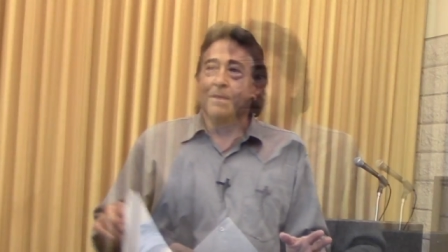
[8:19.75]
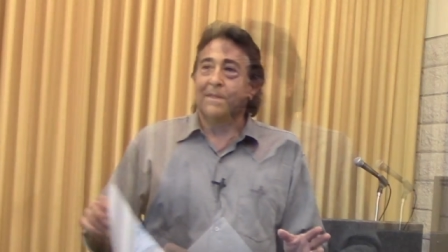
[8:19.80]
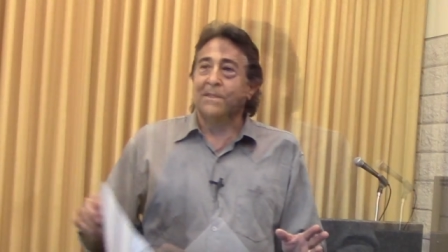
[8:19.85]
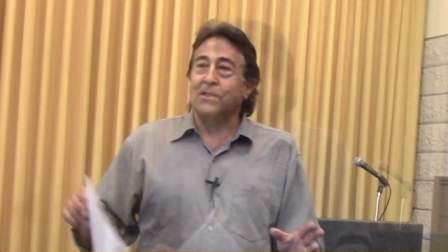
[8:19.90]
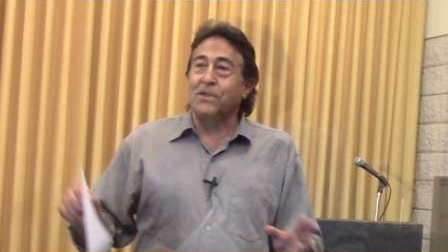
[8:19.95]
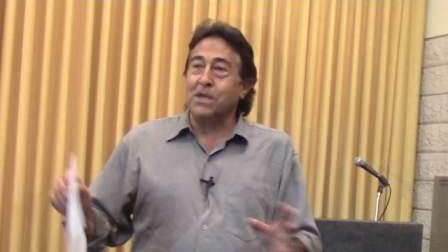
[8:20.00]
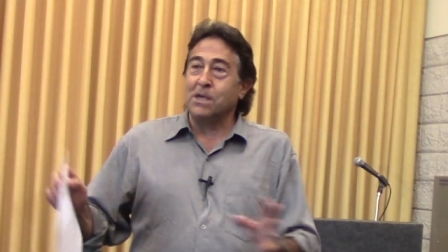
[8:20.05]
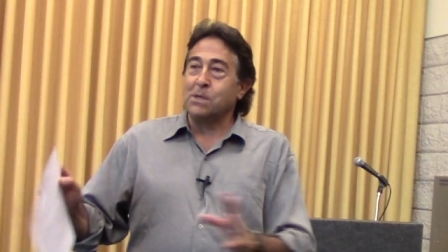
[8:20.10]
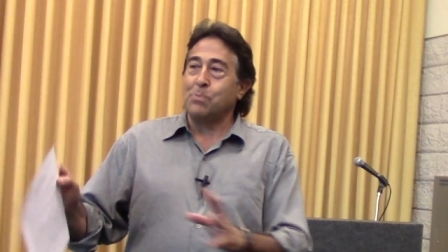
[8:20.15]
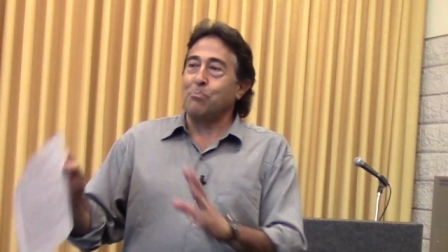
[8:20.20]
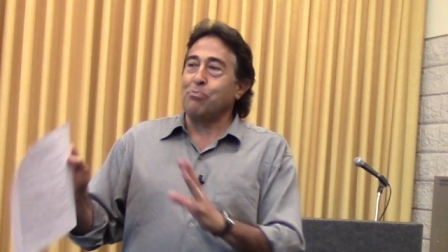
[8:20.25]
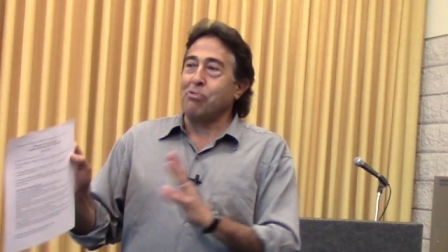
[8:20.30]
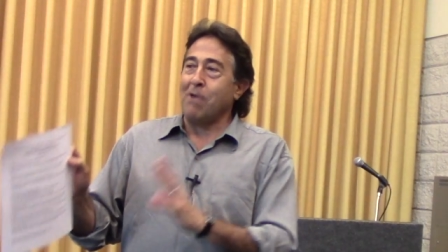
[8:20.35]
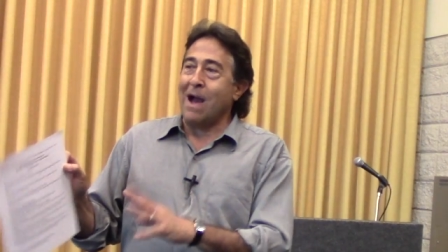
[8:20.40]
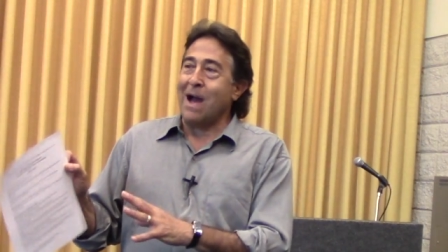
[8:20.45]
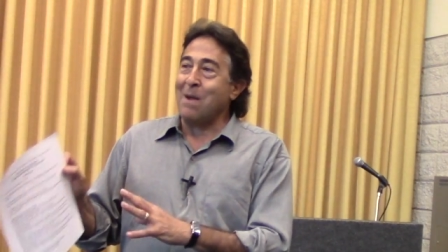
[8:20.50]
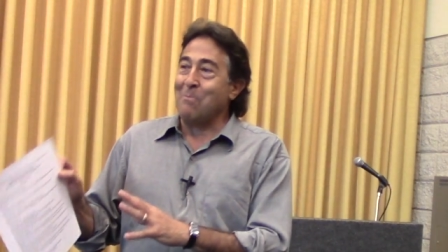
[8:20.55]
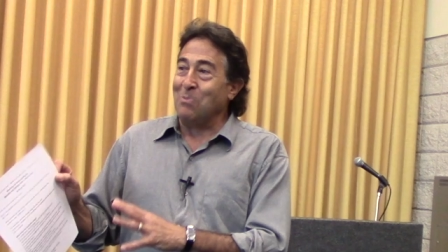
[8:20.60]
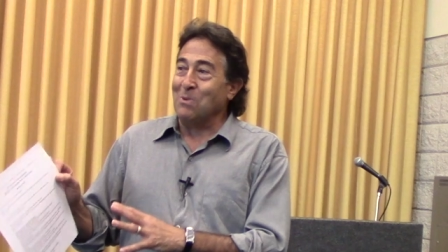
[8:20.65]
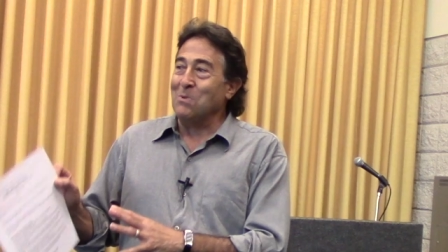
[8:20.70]
This
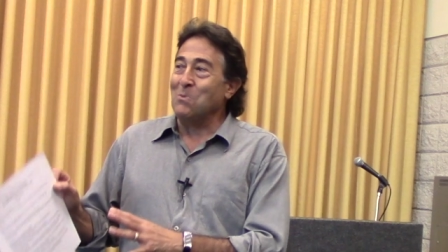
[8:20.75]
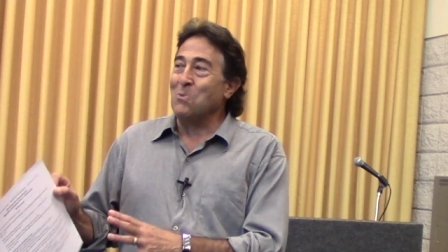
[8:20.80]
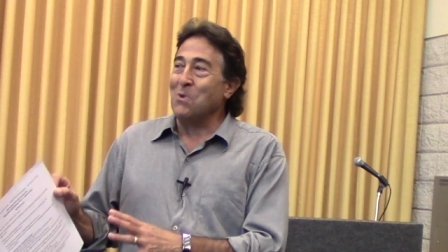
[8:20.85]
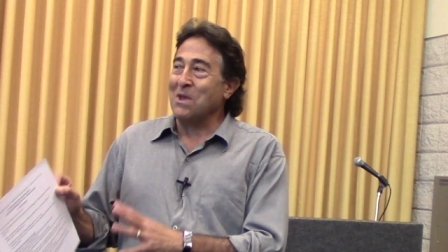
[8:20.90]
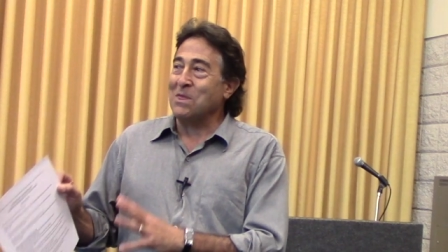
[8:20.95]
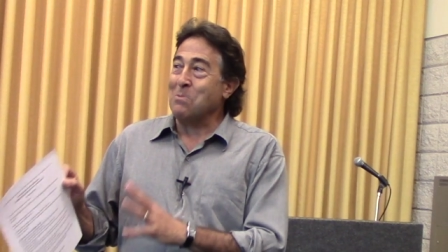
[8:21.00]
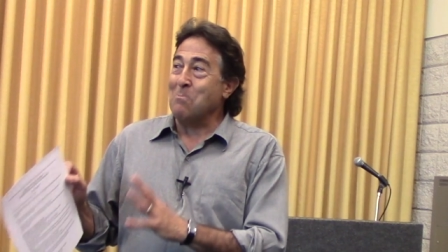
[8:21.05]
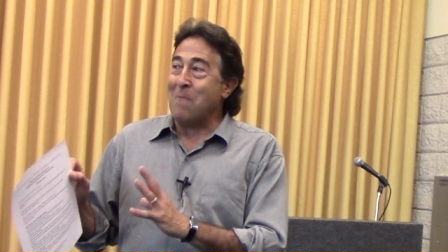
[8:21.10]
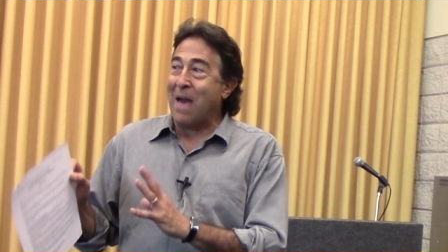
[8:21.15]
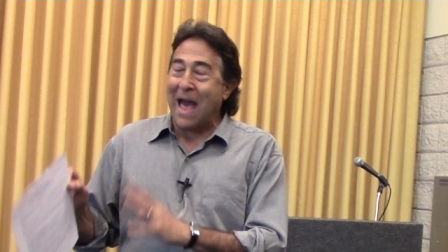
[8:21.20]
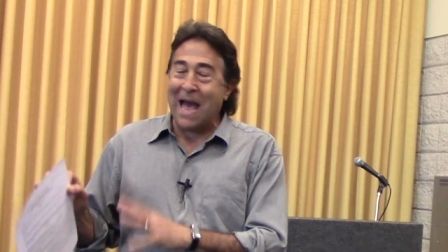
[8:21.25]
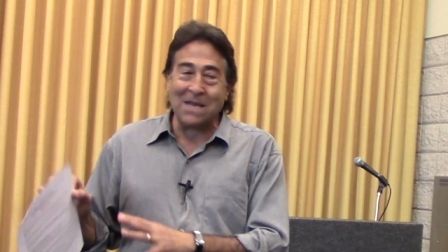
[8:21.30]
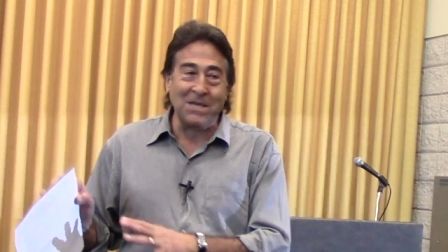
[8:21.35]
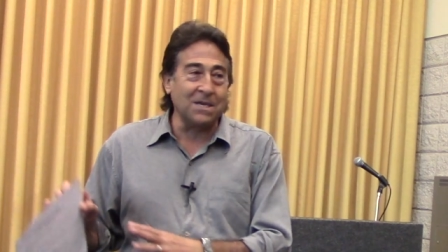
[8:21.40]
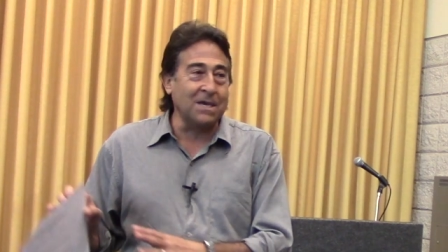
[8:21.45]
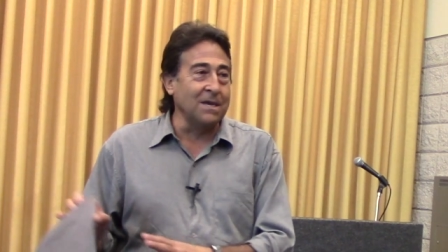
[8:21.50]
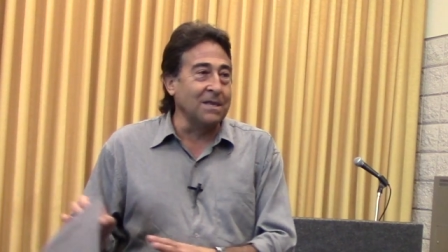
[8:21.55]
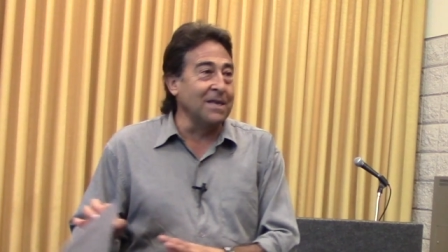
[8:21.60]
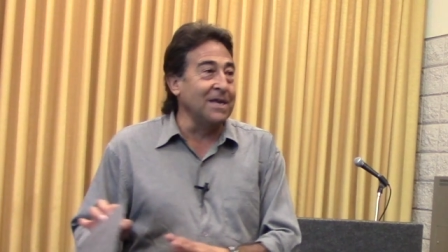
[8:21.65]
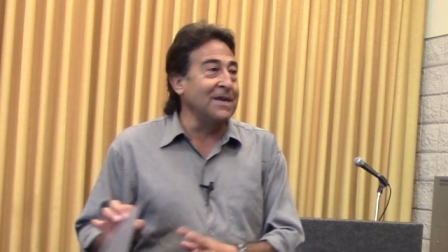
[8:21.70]
problem with
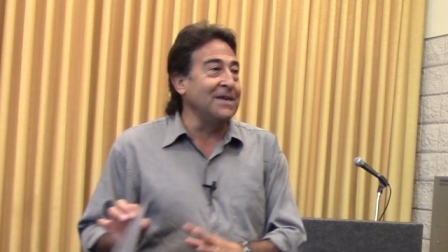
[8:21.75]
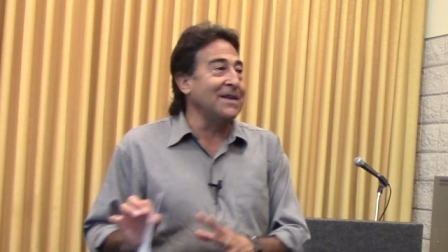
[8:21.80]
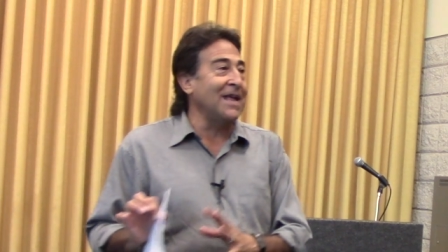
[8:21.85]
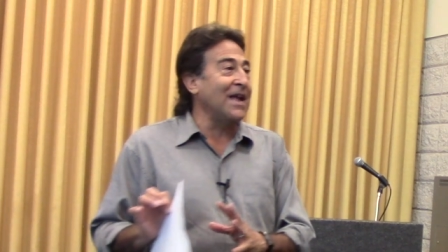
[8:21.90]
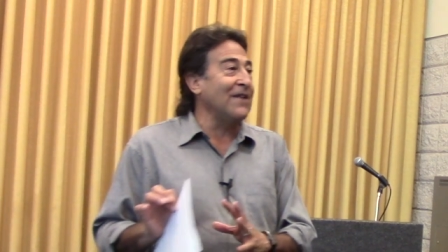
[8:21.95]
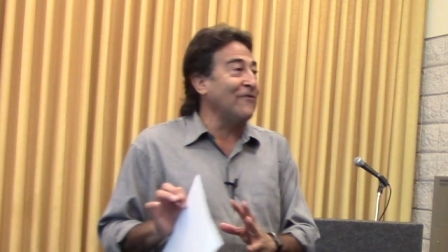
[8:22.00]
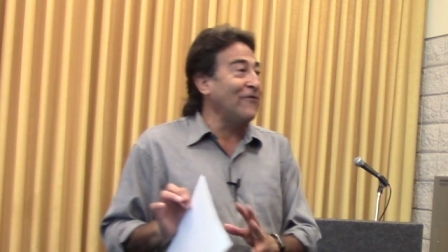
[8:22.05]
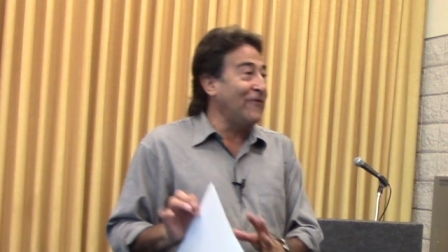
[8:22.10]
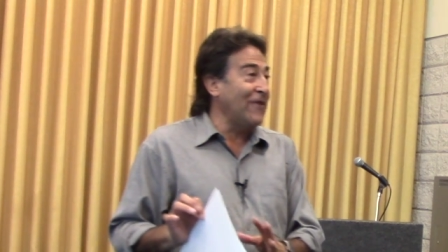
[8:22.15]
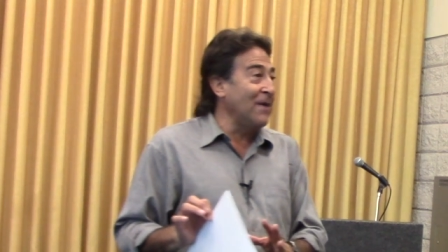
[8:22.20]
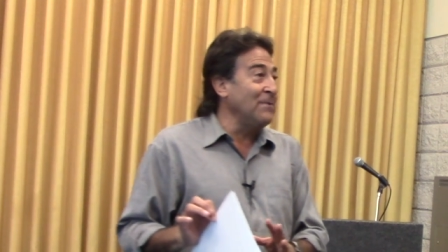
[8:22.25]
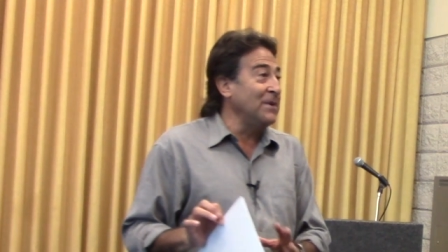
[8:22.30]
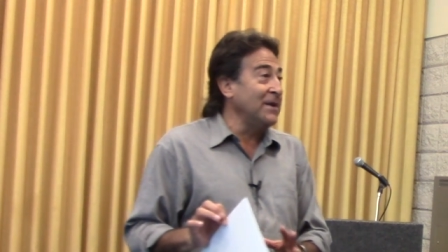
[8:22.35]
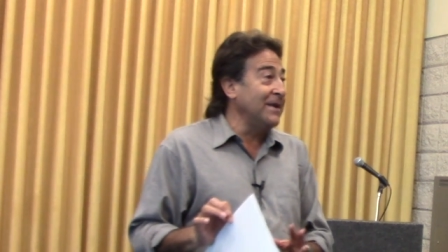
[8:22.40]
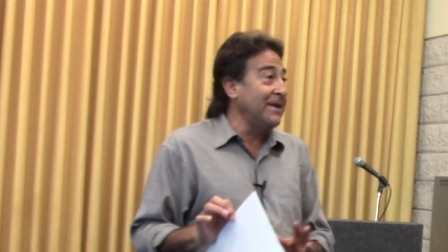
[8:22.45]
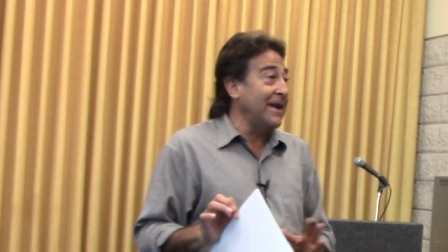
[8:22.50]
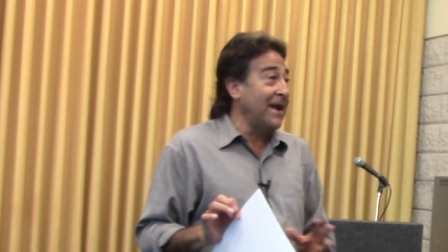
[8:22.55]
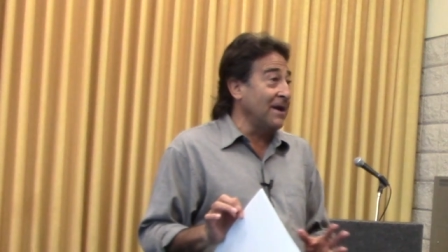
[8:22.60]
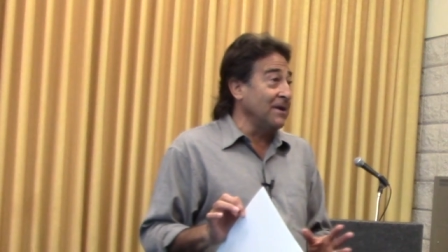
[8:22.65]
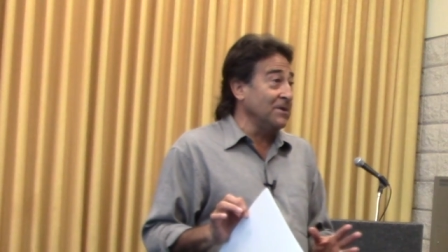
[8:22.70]
masculine and
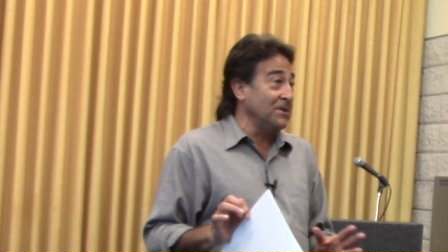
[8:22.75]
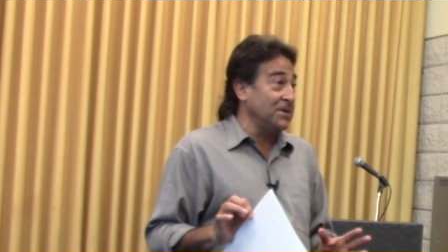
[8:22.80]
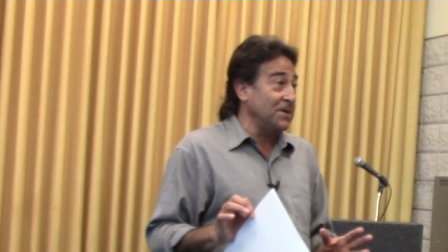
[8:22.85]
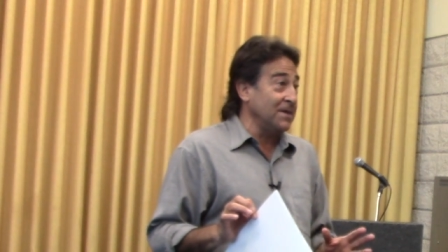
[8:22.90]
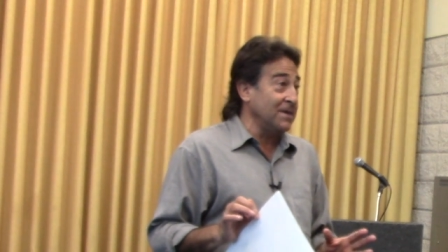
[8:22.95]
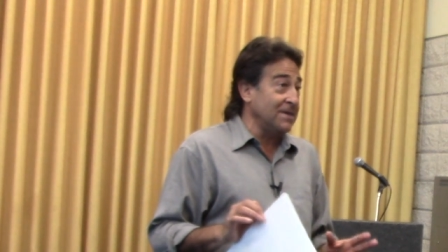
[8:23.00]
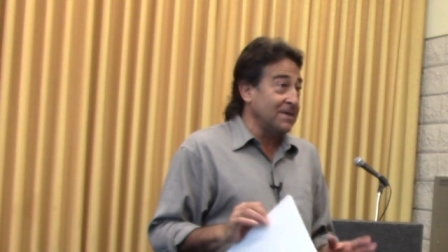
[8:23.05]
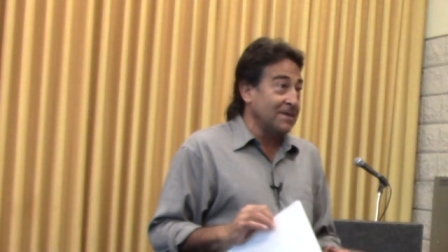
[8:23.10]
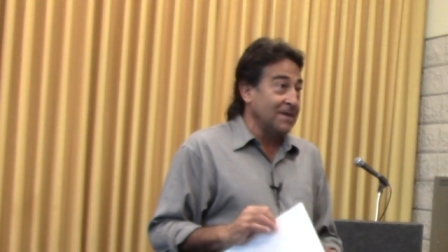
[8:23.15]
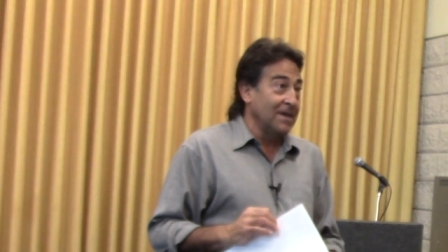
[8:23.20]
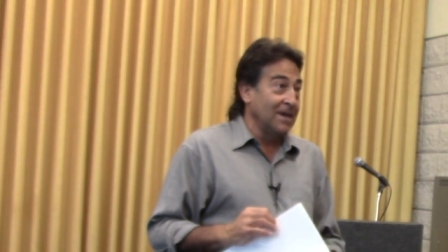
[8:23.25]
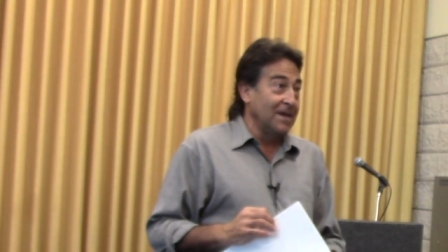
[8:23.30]
feminine energies,